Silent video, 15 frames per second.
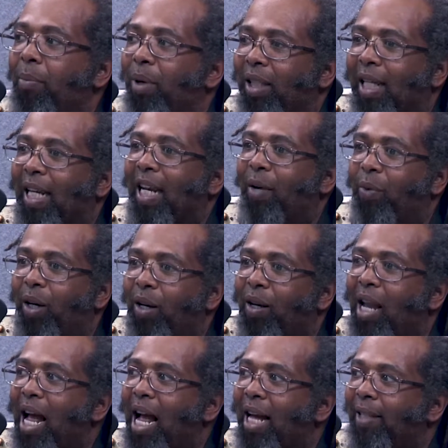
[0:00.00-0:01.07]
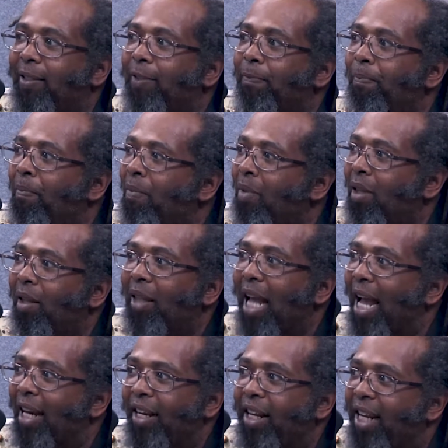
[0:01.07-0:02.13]
but then he realized
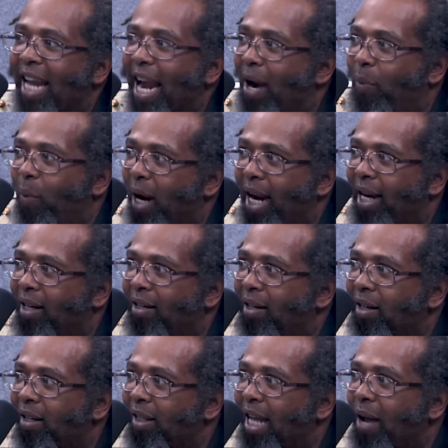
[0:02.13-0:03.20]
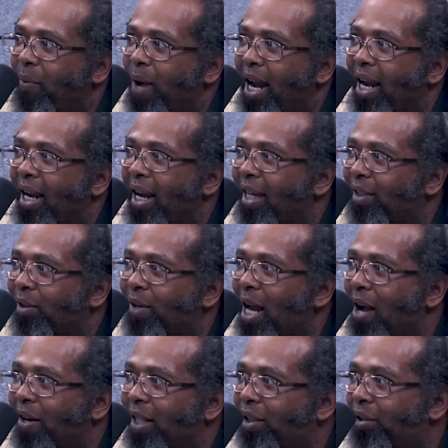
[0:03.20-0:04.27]
that he can't win that way, and so
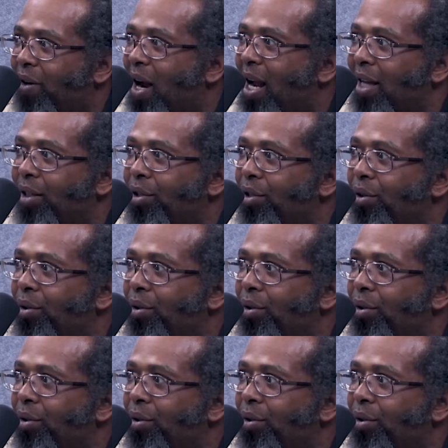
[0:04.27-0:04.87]
now he's trying to